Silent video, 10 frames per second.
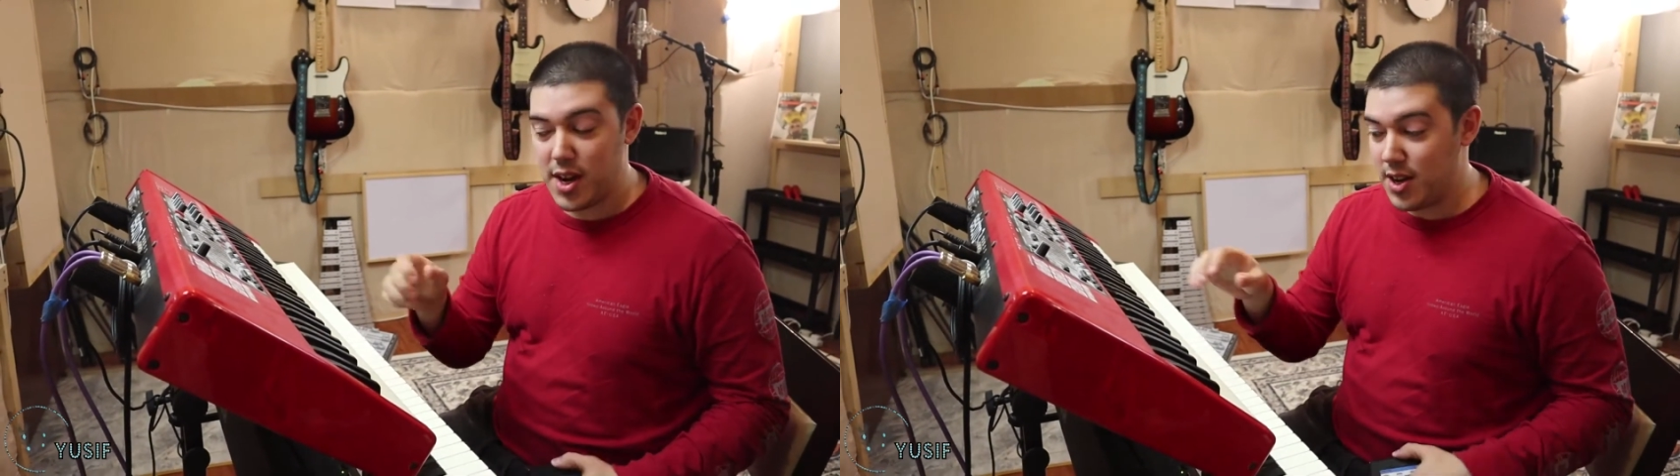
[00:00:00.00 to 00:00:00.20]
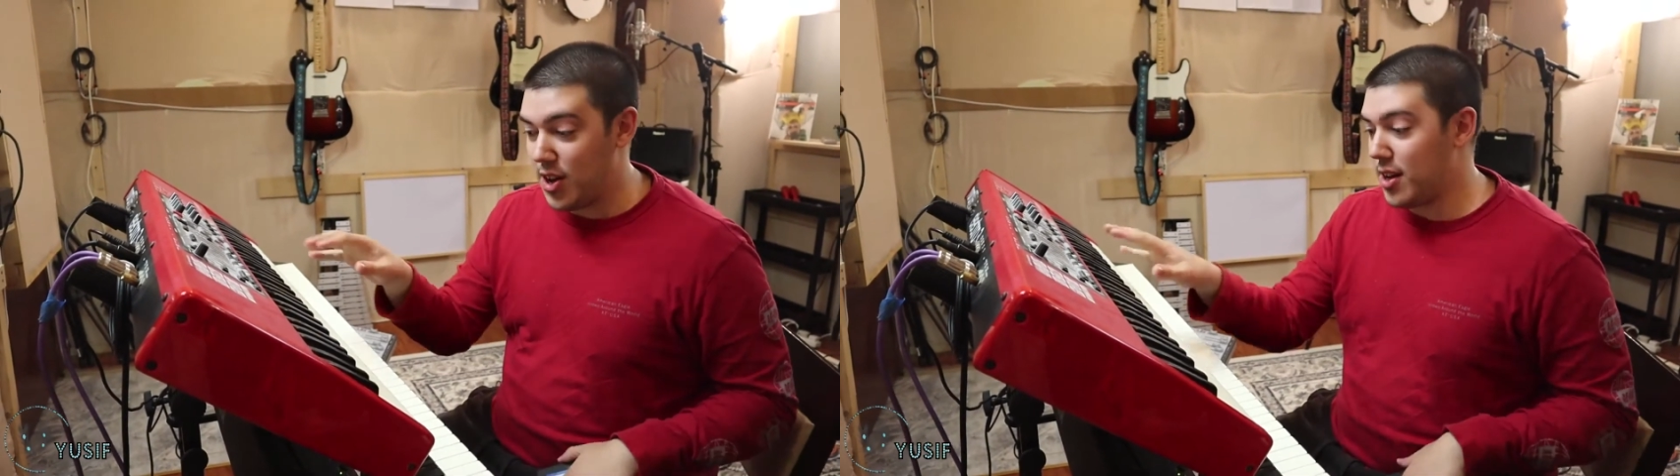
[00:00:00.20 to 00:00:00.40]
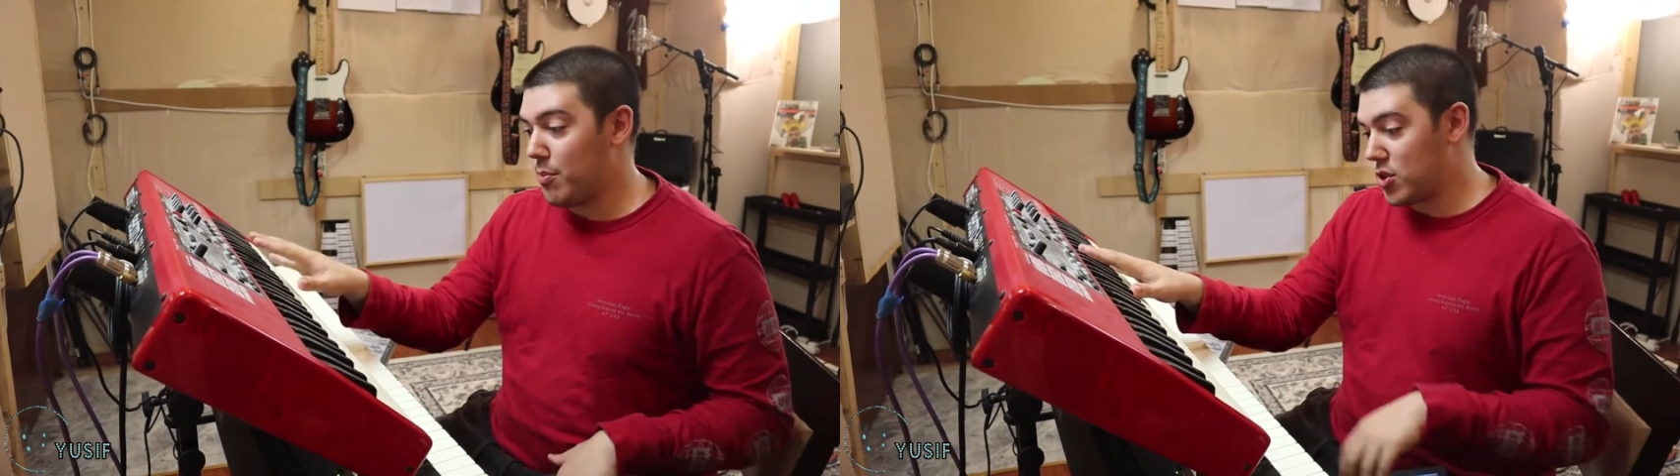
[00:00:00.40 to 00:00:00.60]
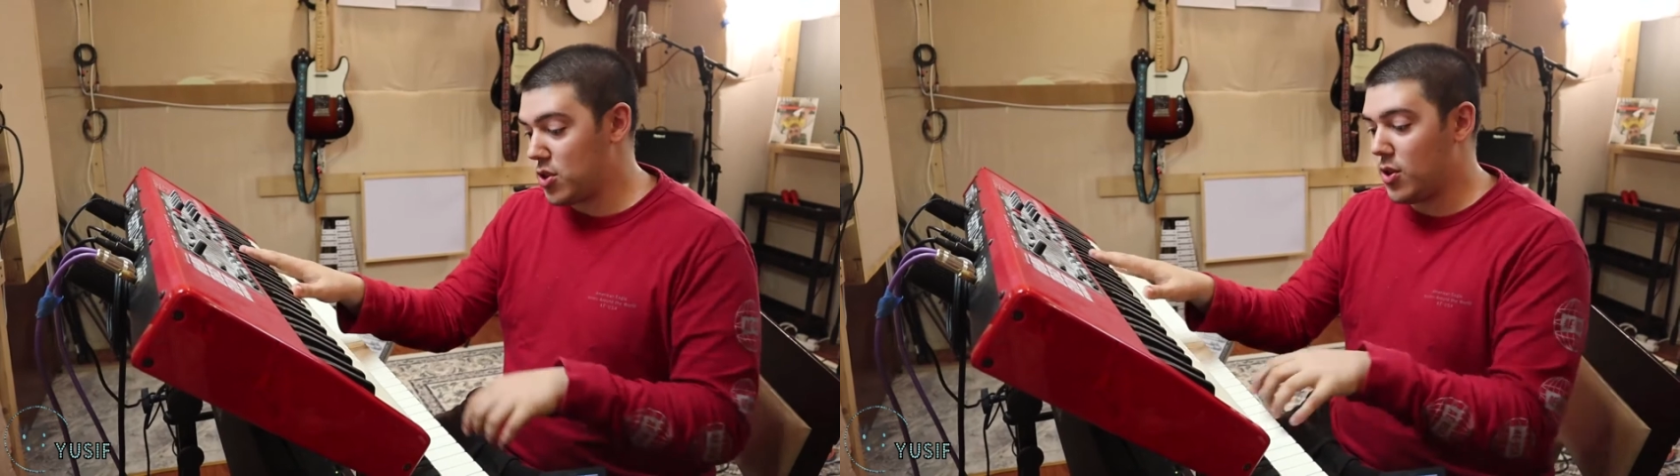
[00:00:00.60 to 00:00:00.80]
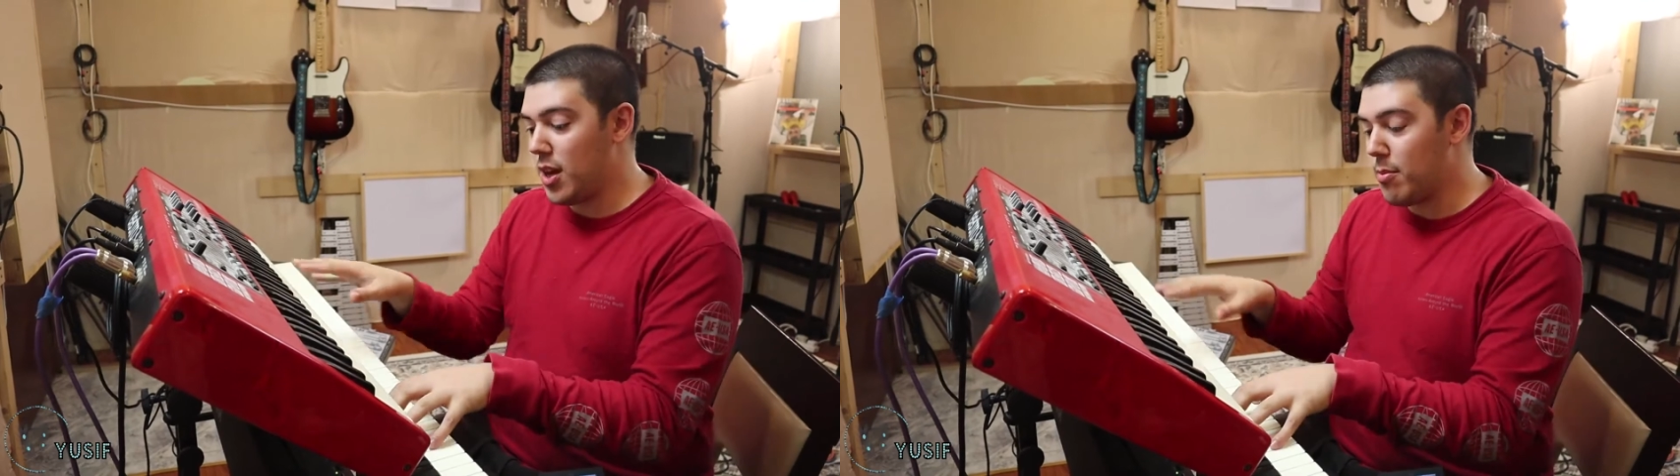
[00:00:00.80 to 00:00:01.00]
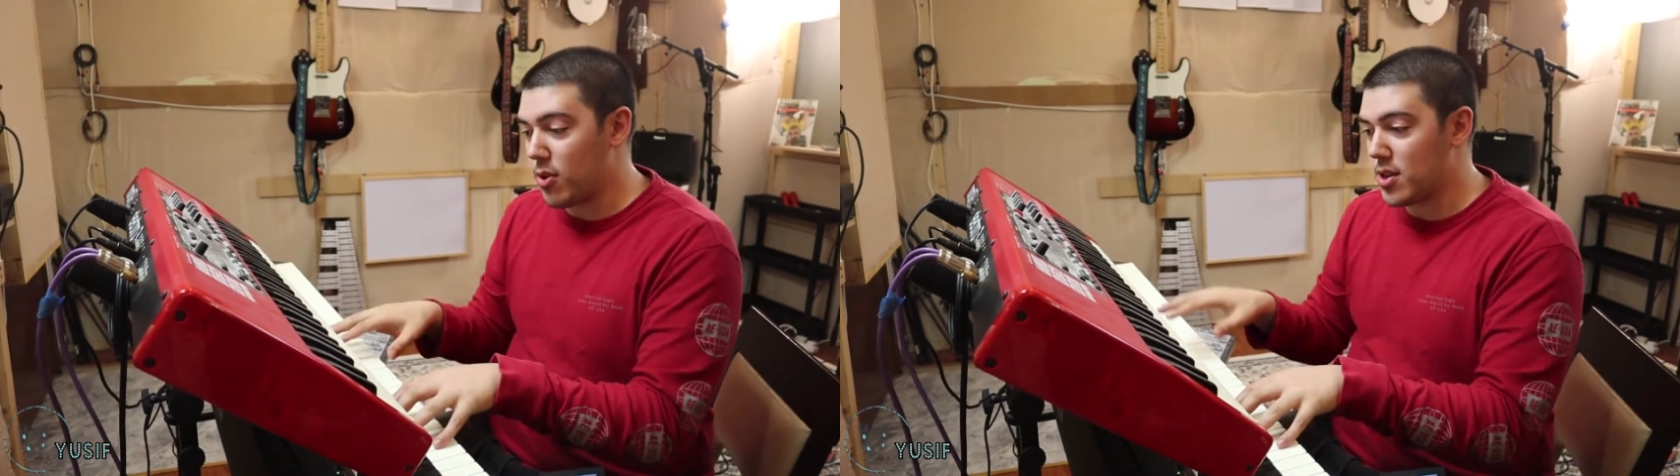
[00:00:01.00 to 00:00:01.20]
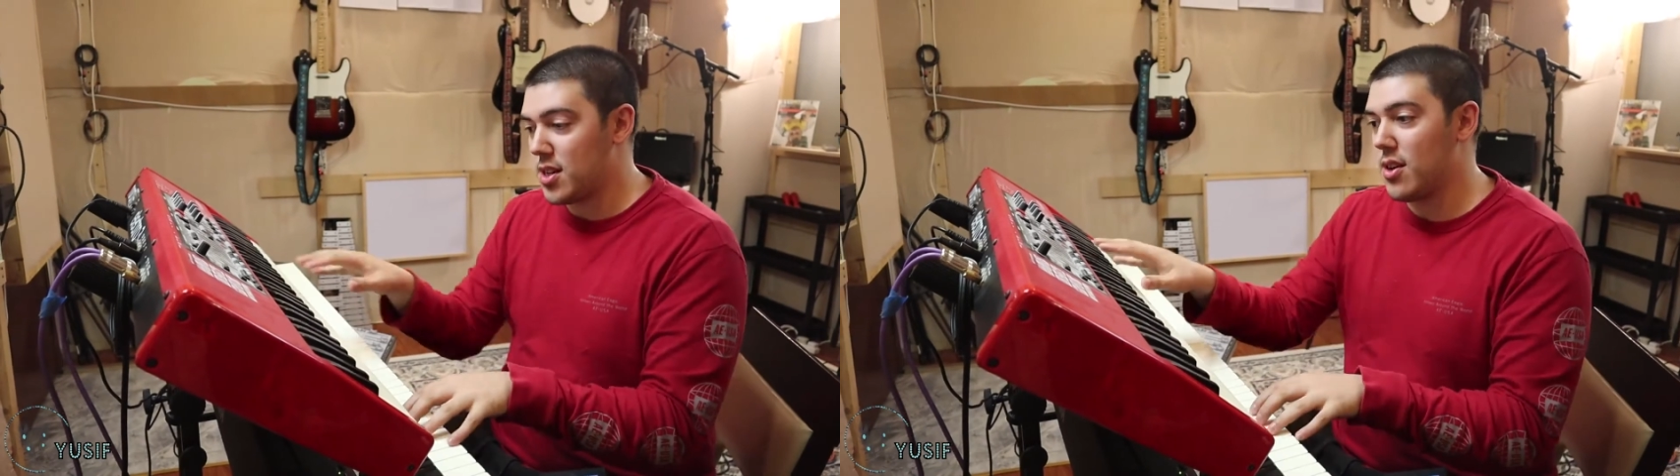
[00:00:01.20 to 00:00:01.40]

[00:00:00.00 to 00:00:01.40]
and you end up with 2 keyboards, you